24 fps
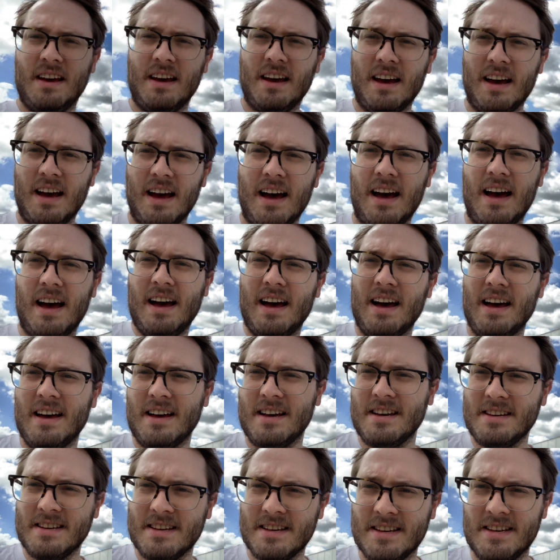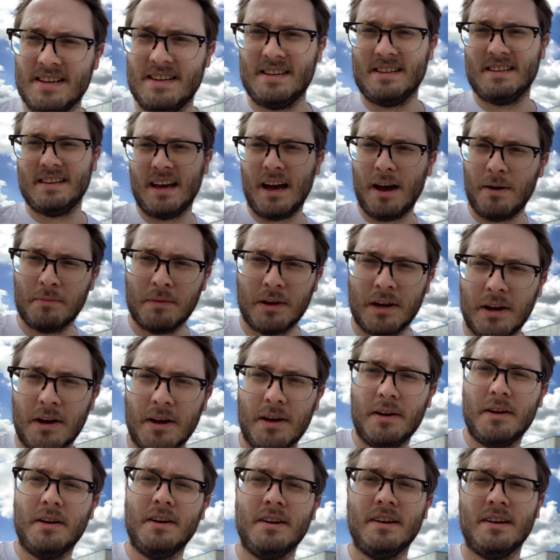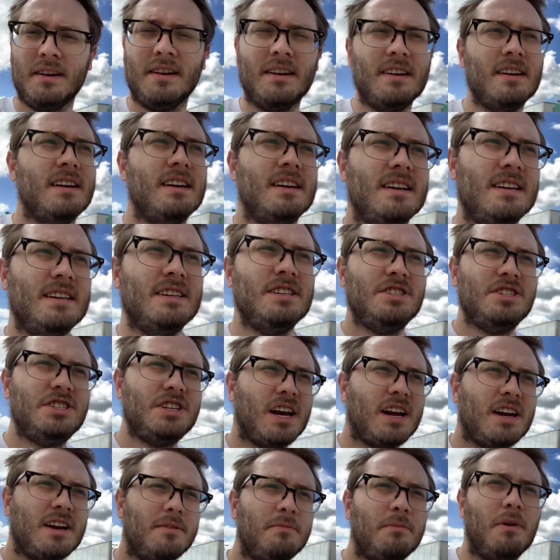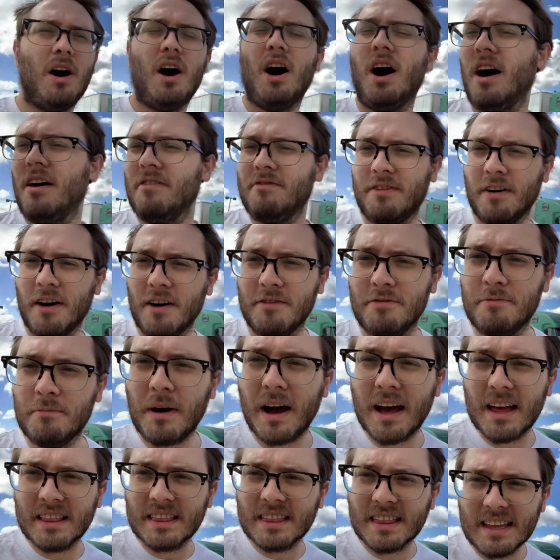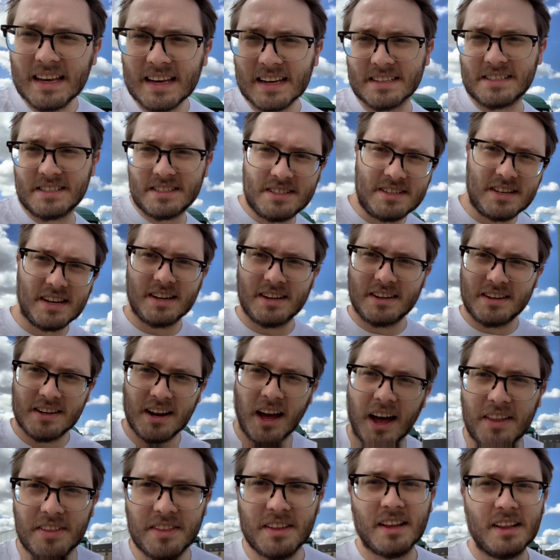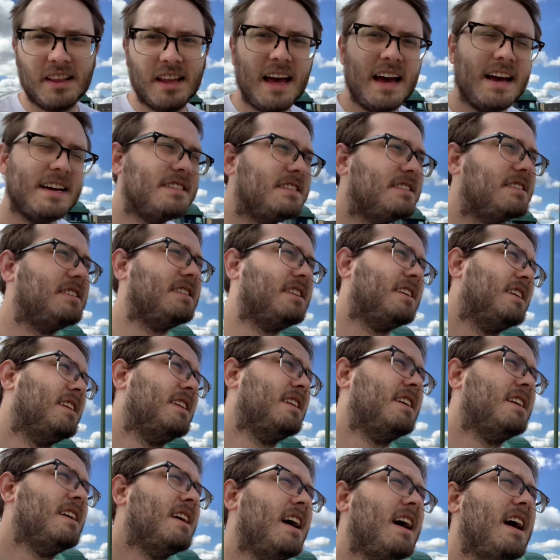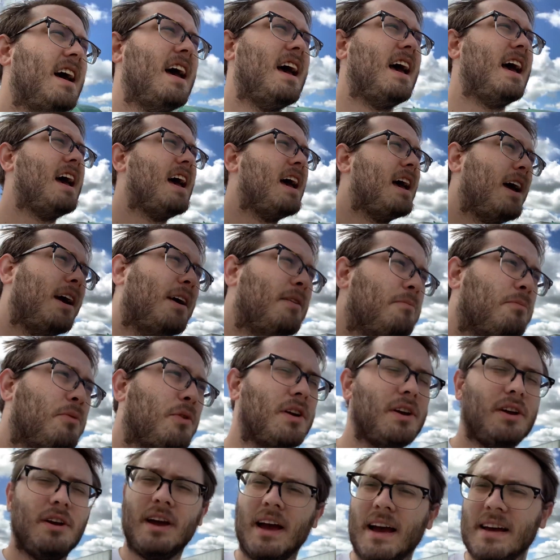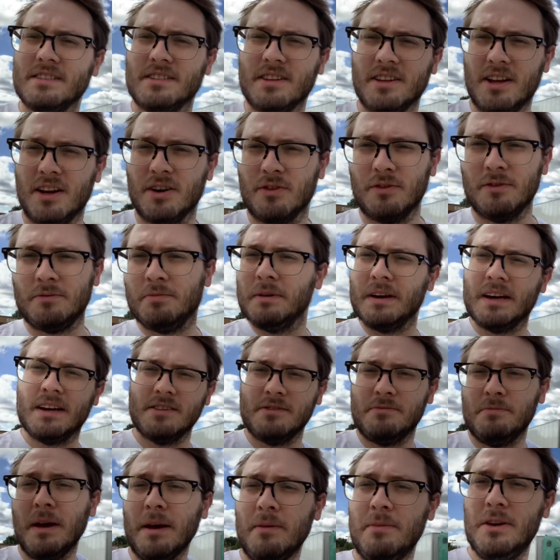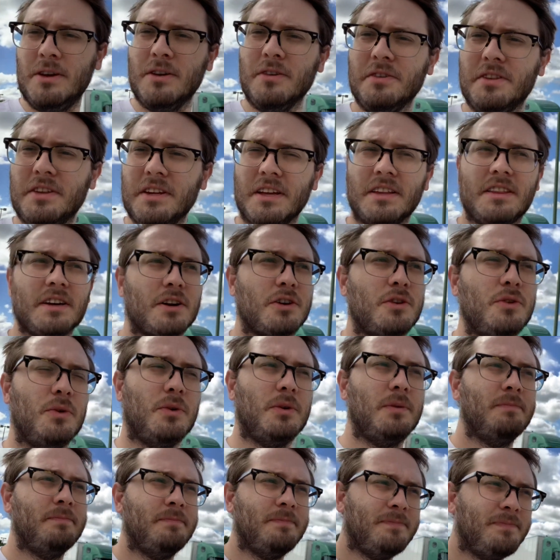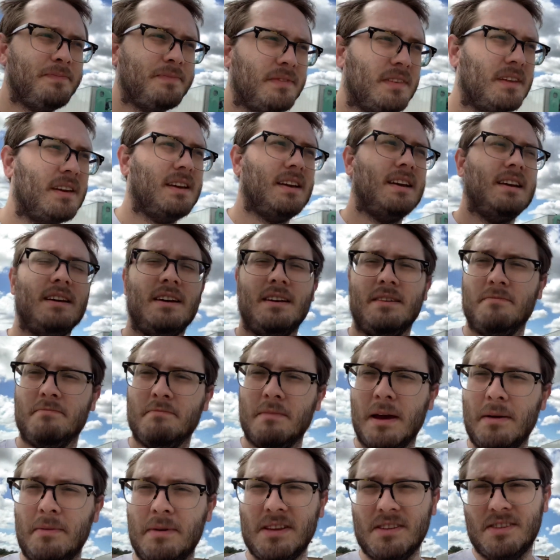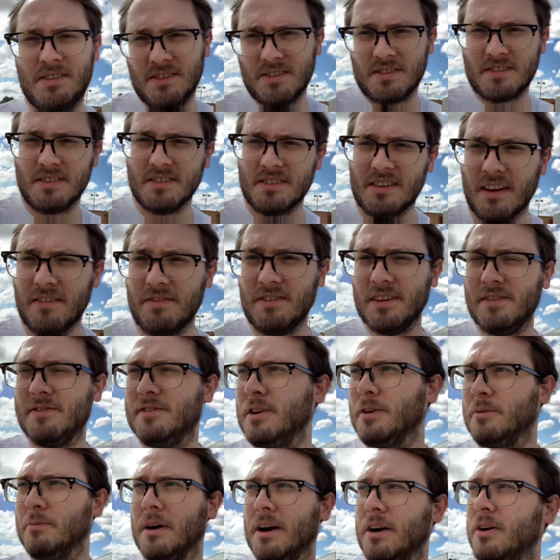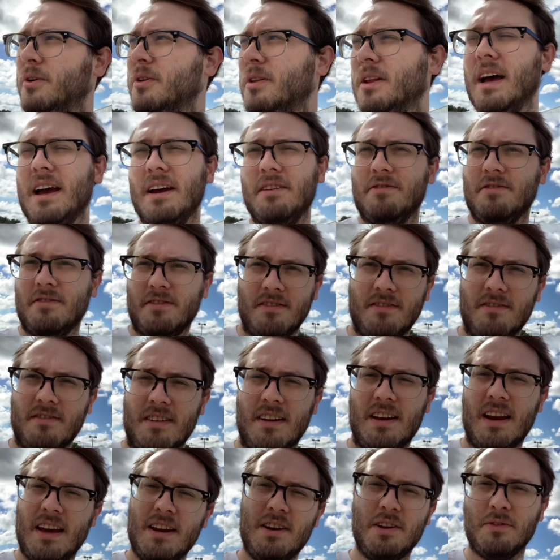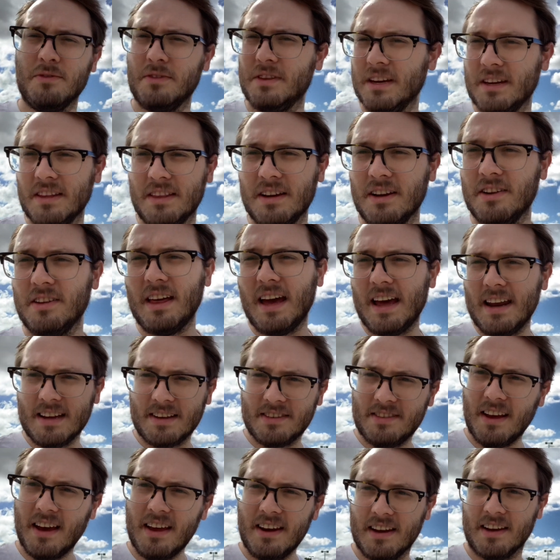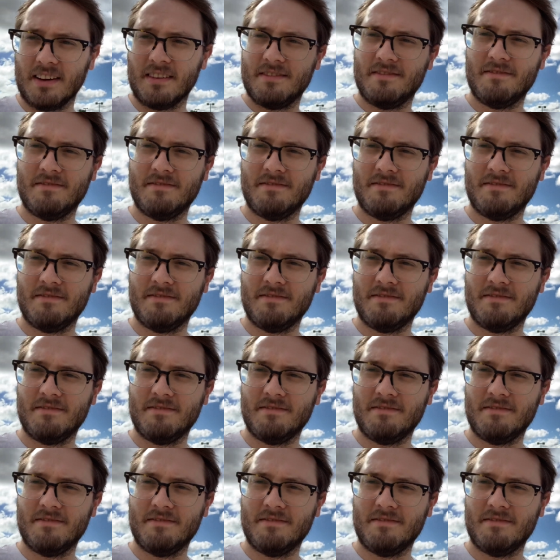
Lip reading: I'm gonna check them off of my list nonetheless and bring you guys along with me, because maybe you'll think they're cool. Maybe it's just because I've lived here my whole life and I don't think they're that exciting.